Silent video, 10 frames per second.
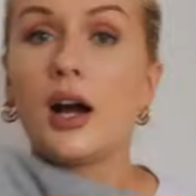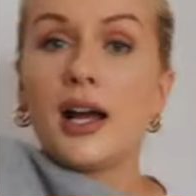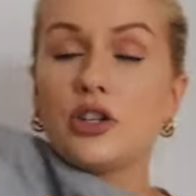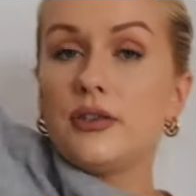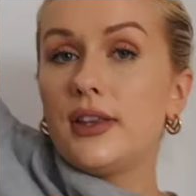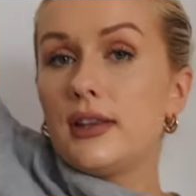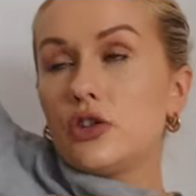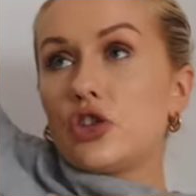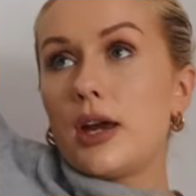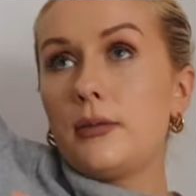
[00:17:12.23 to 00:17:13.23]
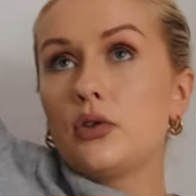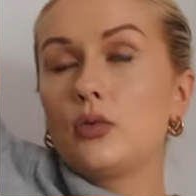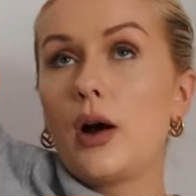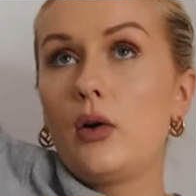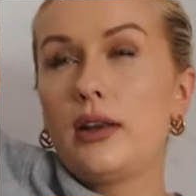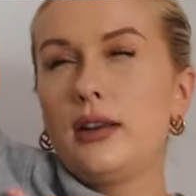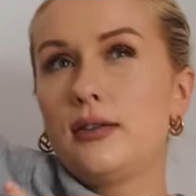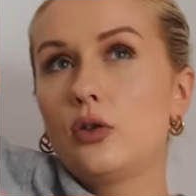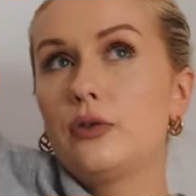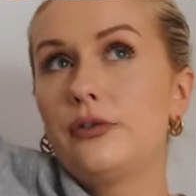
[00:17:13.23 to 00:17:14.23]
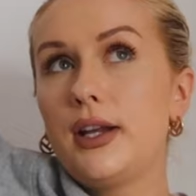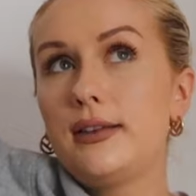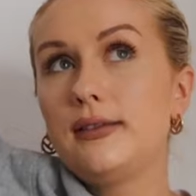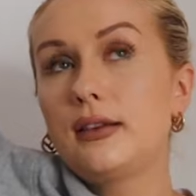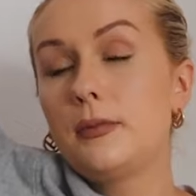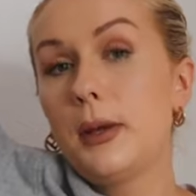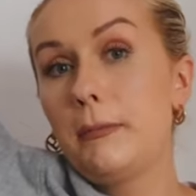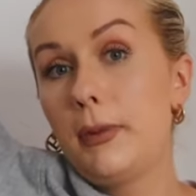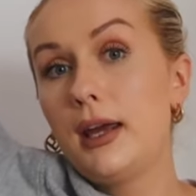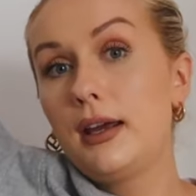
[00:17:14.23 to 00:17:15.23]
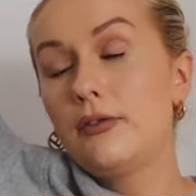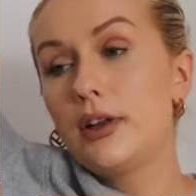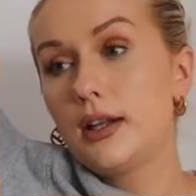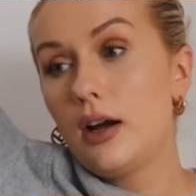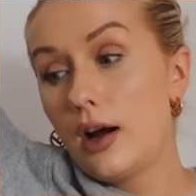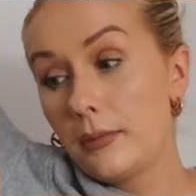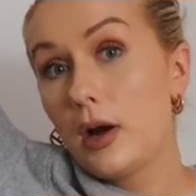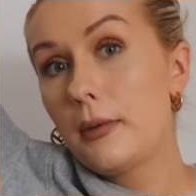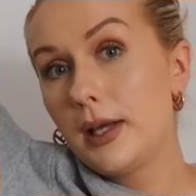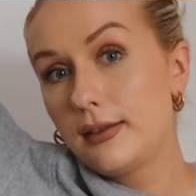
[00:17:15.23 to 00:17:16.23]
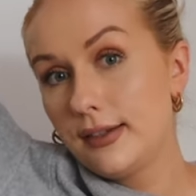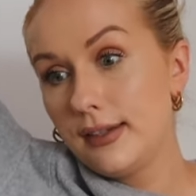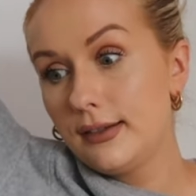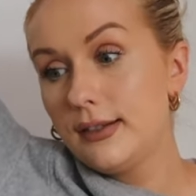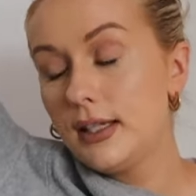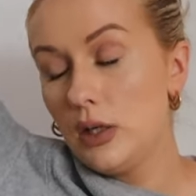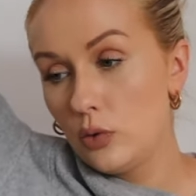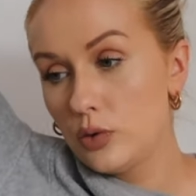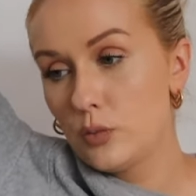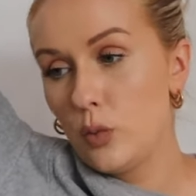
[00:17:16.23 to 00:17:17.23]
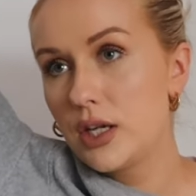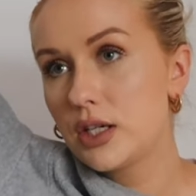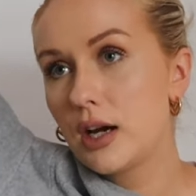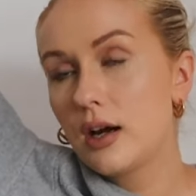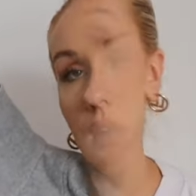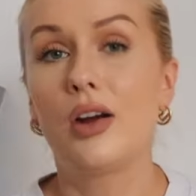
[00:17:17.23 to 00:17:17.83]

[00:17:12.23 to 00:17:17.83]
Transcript: I actually think this shape as well and this sort of fleece is going to be big for the upcoming season in autumn, winter.